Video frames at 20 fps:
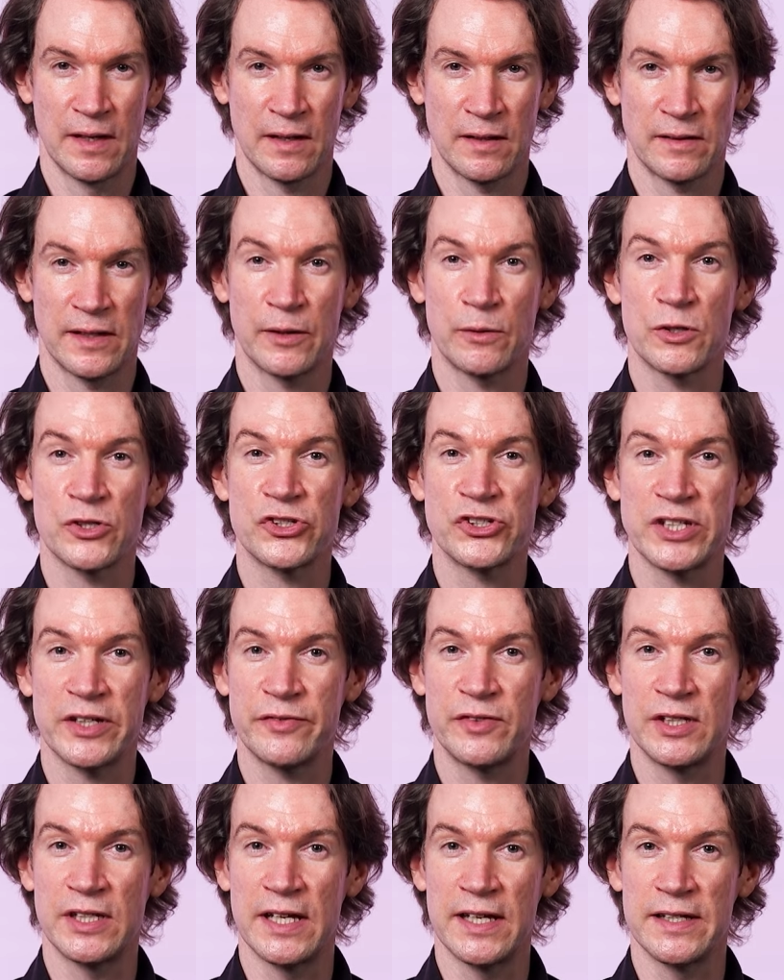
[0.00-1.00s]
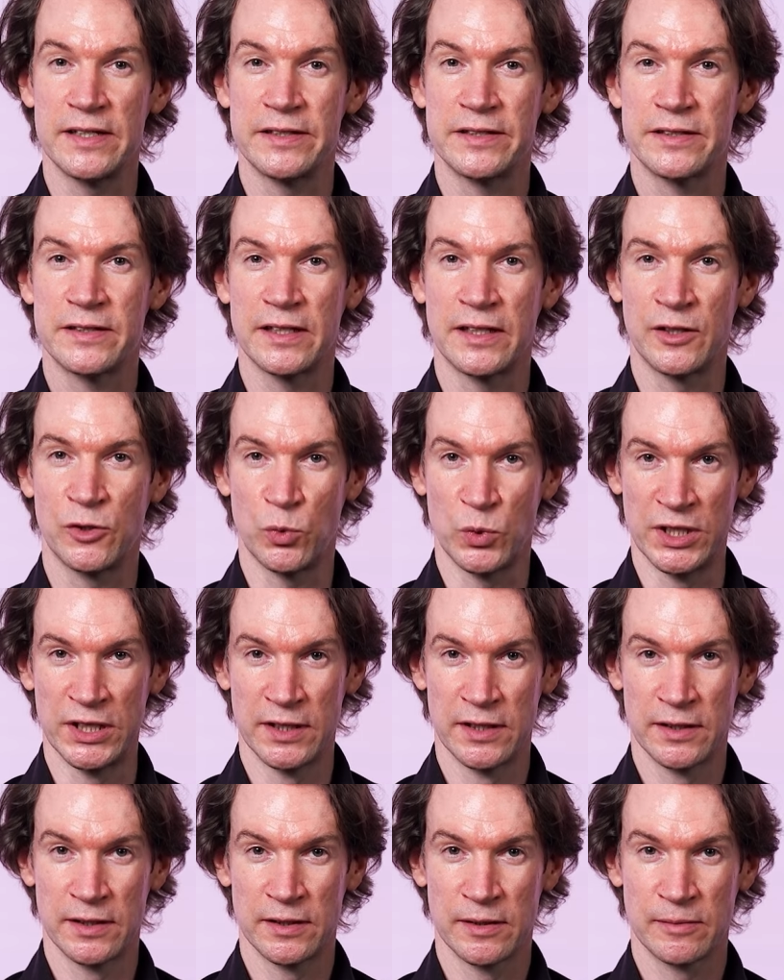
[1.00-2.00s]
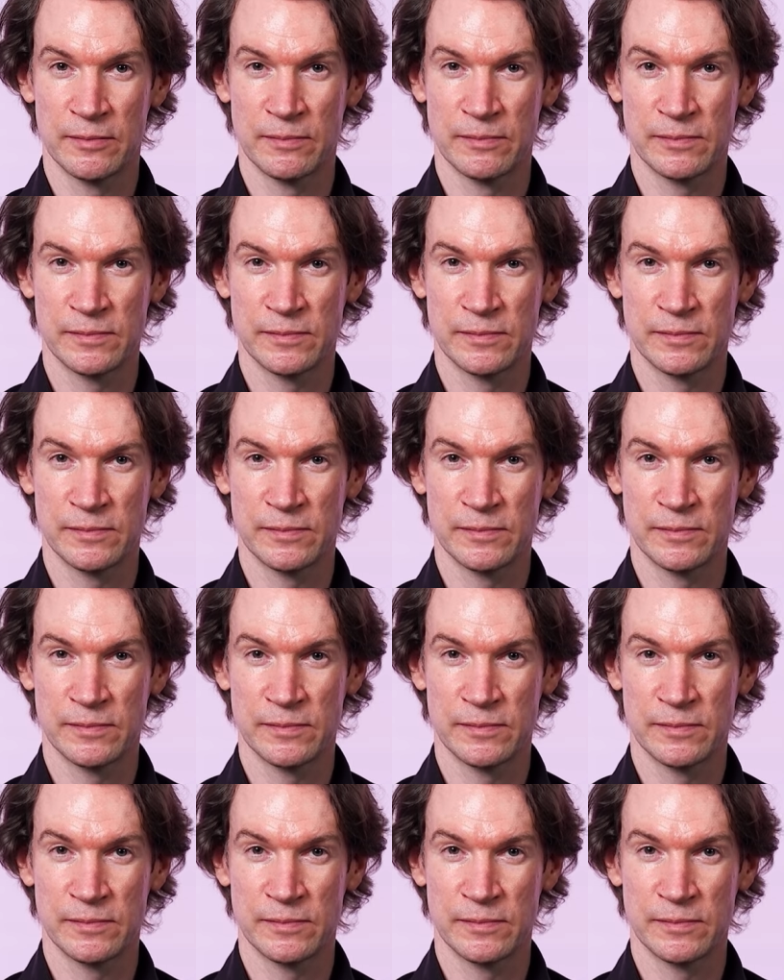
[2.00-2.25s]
There are 7 days in a week.